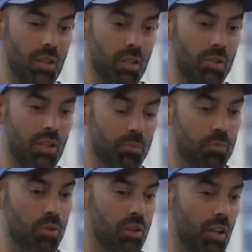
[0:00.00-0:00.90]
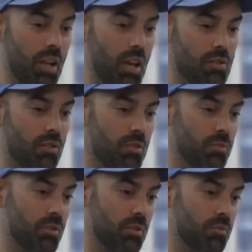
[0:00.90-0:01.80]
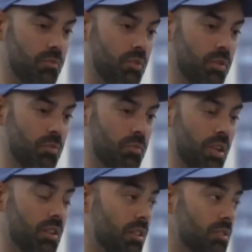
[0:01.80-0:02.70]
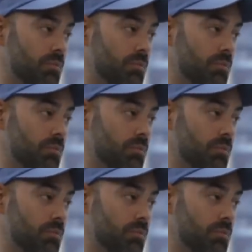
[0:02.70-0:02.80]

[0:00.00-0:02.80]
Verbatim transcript: and being put in the hands of the, the, the people making